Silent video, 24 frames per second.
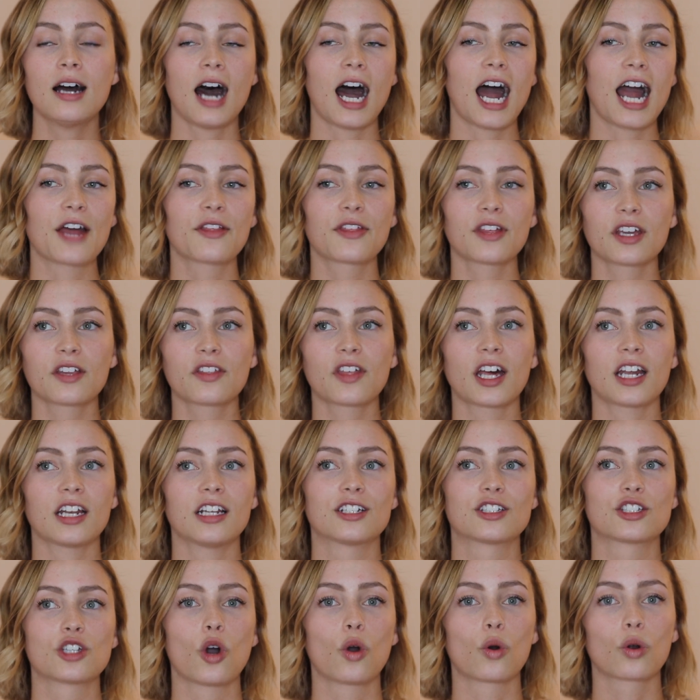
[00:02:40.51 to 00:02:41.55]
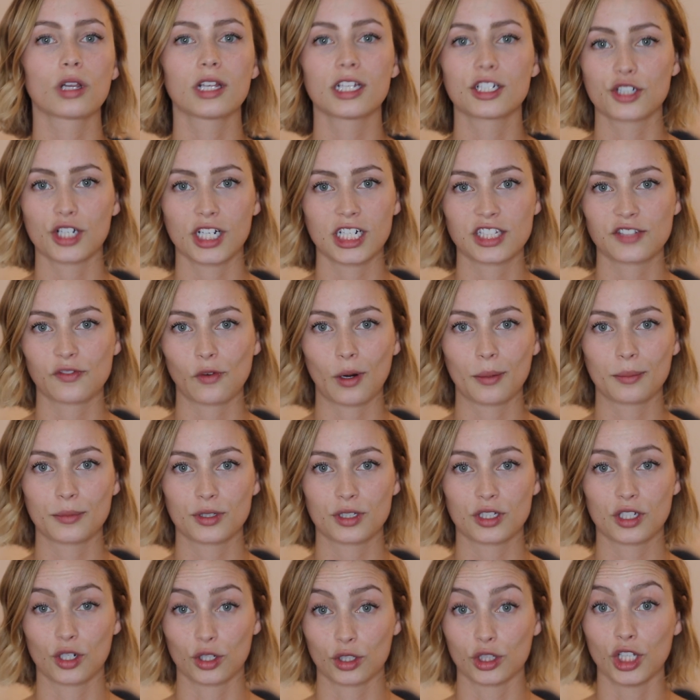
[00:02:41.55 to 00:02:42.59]
I think that it totally
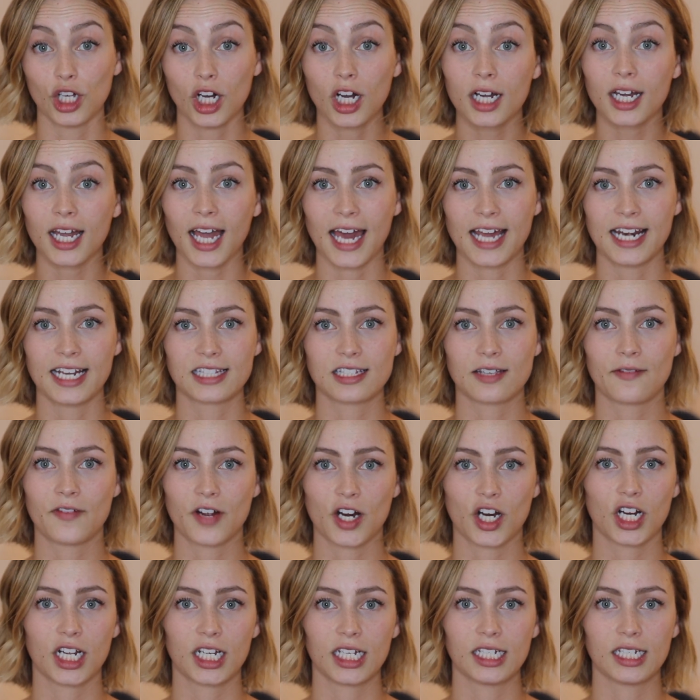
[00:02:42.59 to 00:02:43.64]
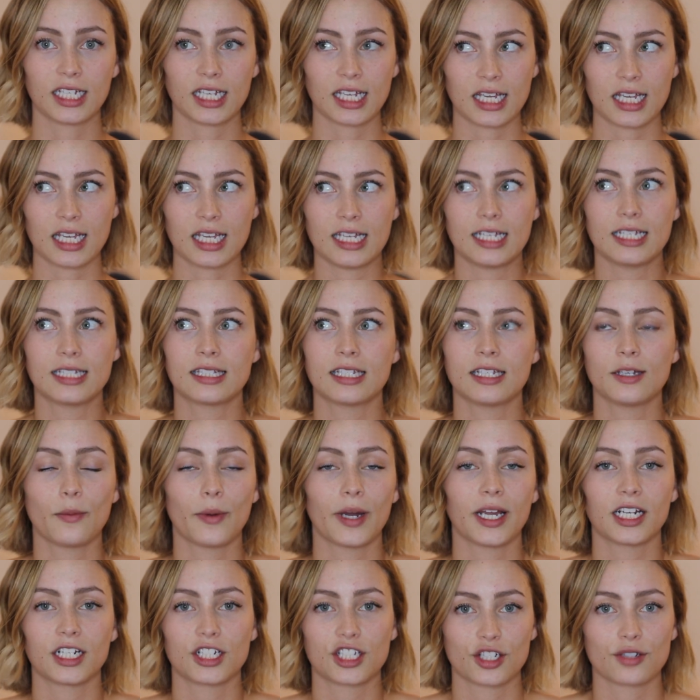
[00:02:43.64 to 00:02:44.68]
transforms your look, and it's a very easy
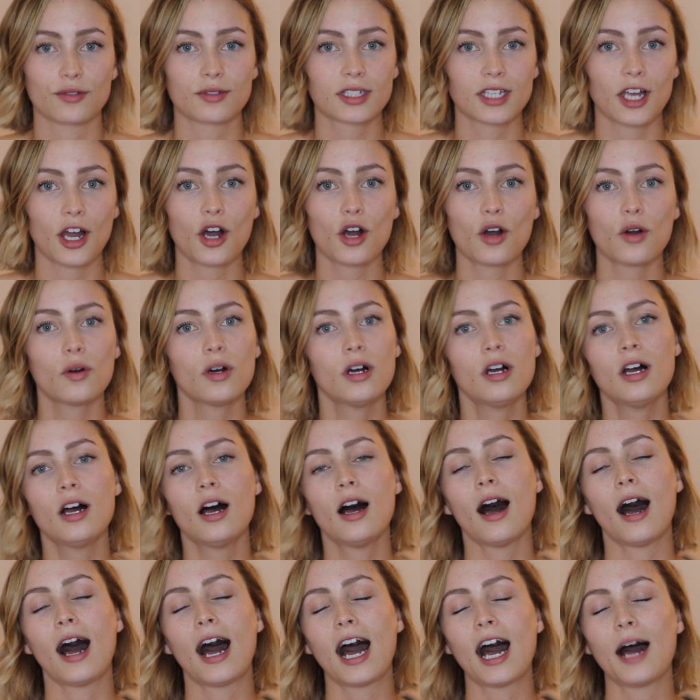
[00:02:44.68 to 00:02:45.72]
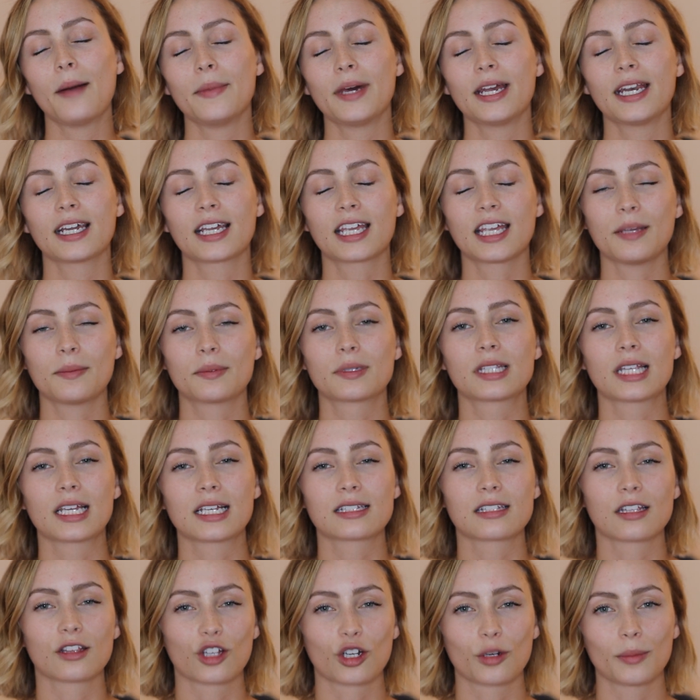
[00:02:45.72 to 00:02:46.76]
way to do so, and it keeps
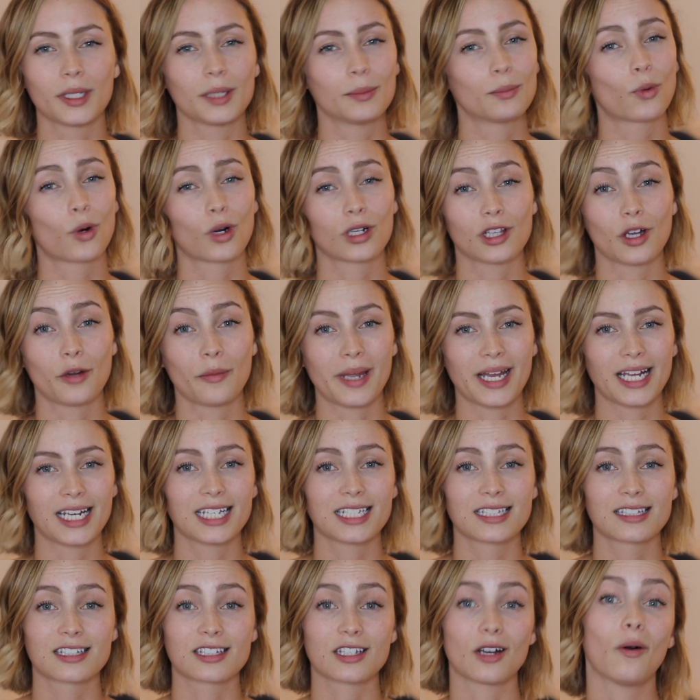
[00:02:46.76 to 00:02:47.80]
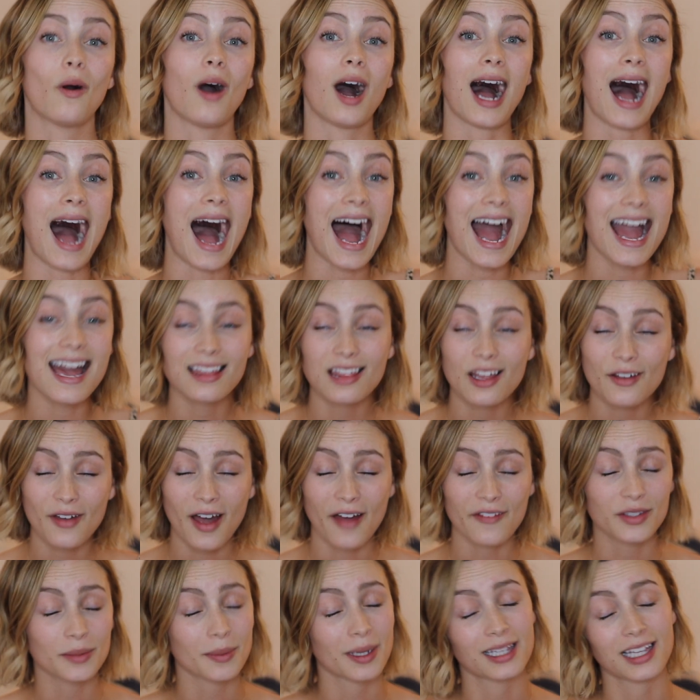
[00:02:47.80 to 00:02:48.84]
things a little bit more low maintenance. So I love
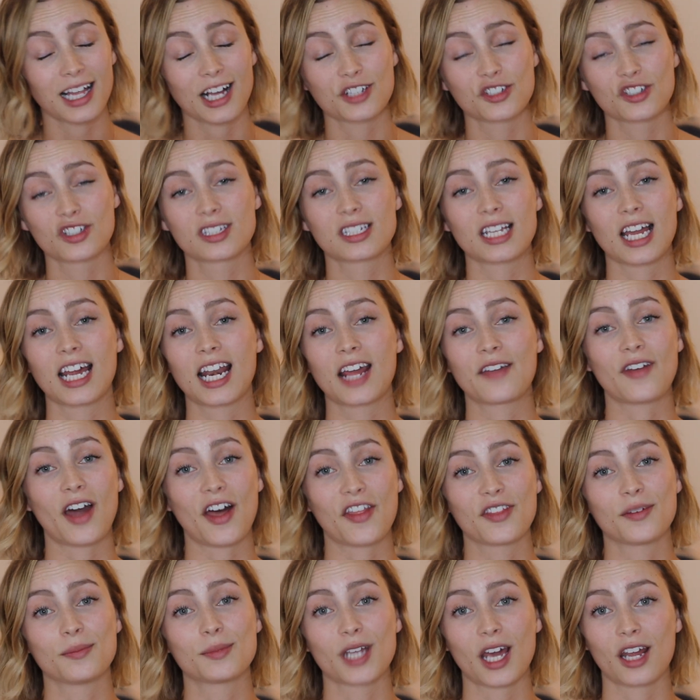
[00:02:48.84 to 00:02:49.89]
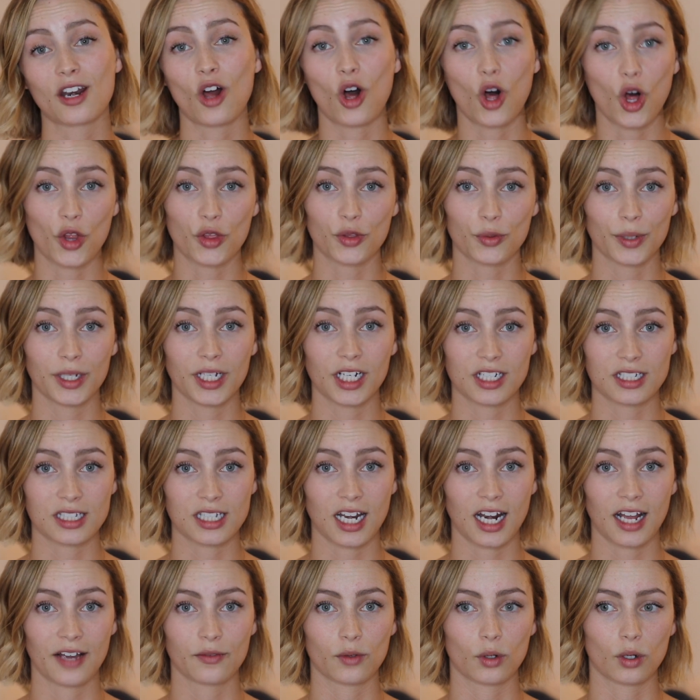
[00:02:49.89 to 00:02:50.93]
having my lashes done. I've had them done all 3 years
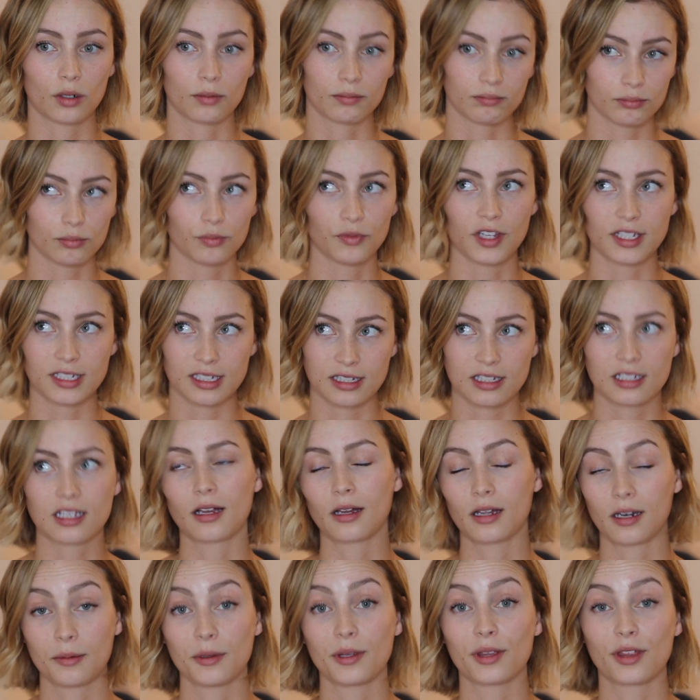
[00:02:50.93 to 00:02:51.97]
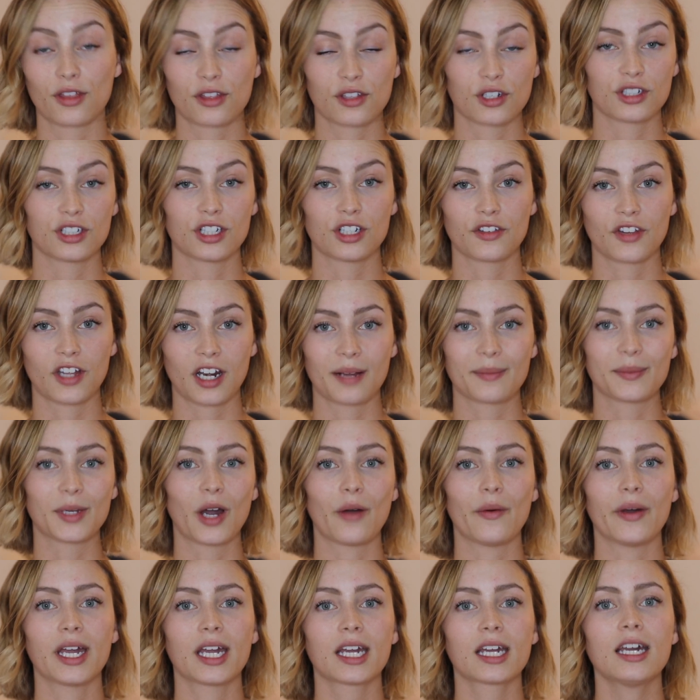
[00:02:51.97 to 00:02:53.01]
that this is going to be the 3rd year that I'm
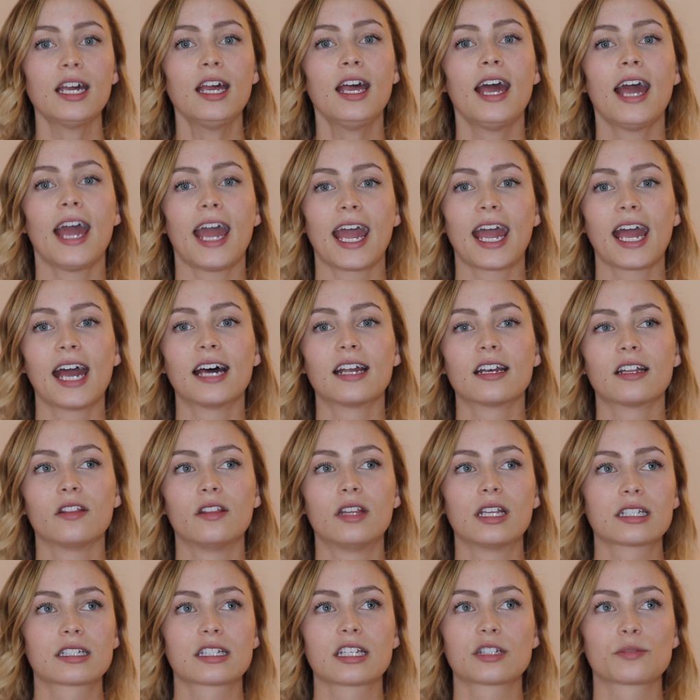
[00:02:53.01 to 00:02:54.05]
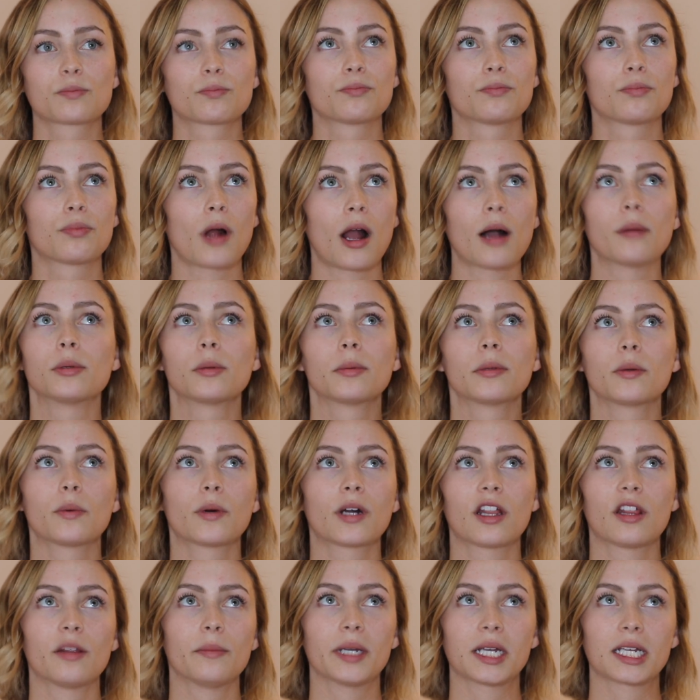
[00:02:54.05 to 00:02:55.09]
going, and this is probably
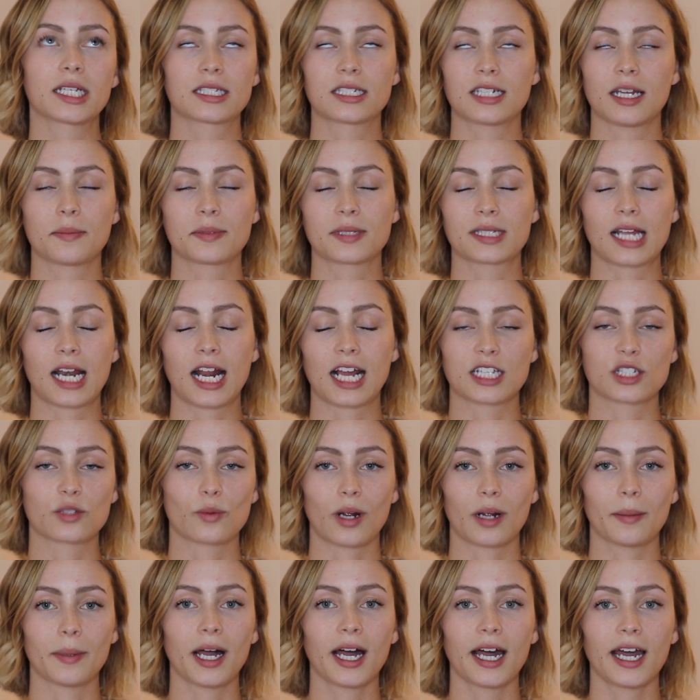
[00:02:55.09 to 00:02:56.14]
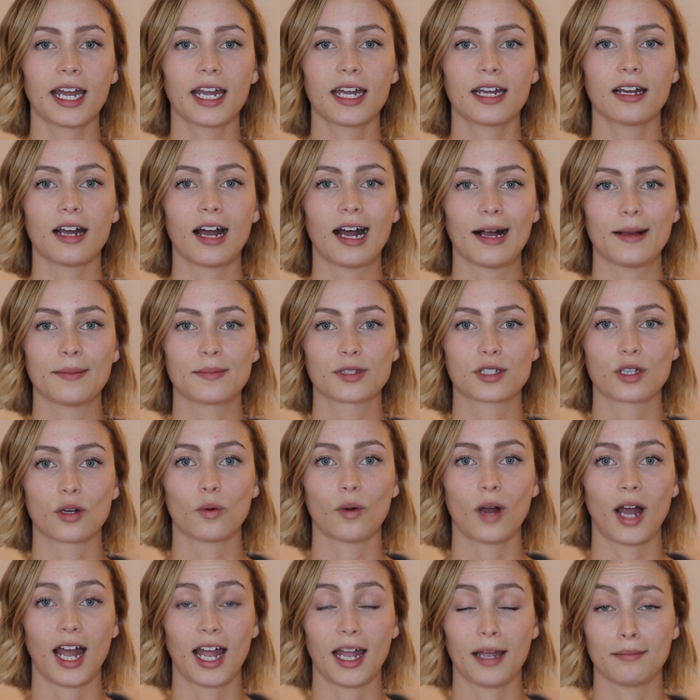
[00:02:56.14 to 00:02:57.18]
one of the biggest tips that I swear by.
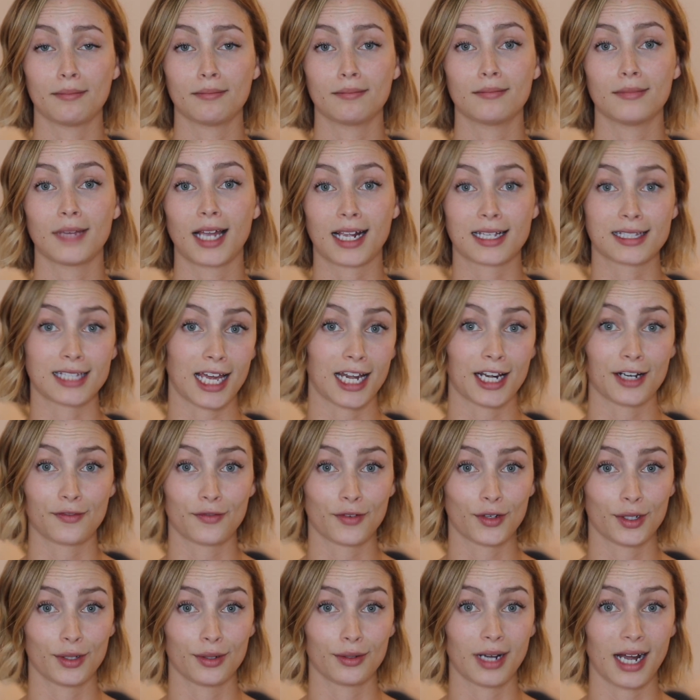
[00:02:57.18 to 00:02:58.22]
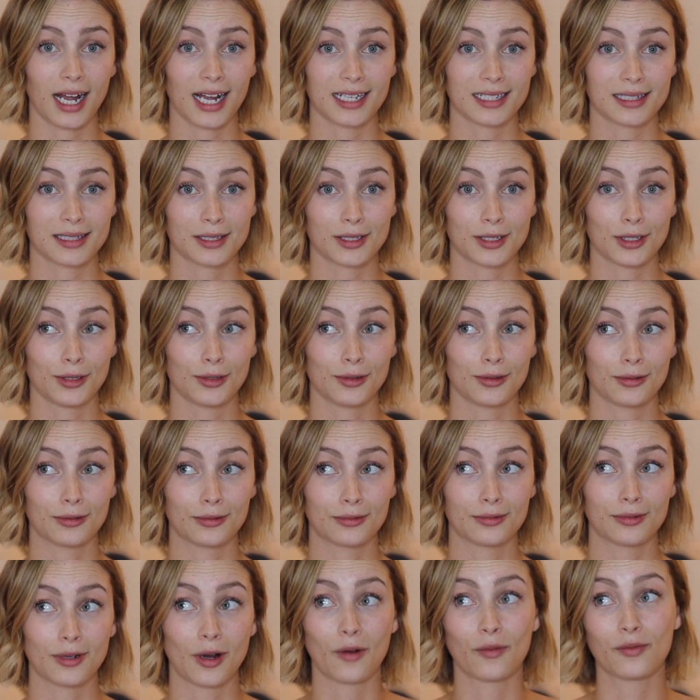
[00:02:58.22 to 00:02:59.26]
So I'm excited for you guys
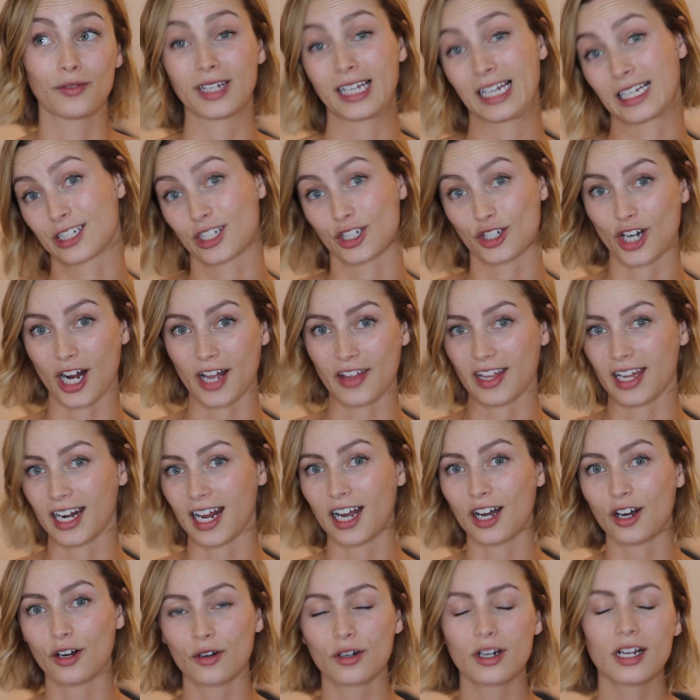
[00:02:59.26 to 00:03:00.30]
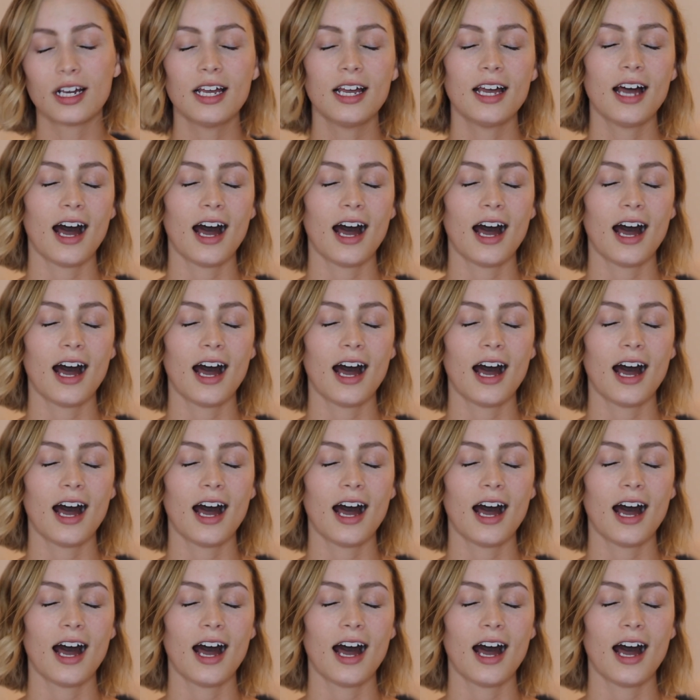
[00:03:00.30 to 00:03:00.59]
to hopefully get to try that out.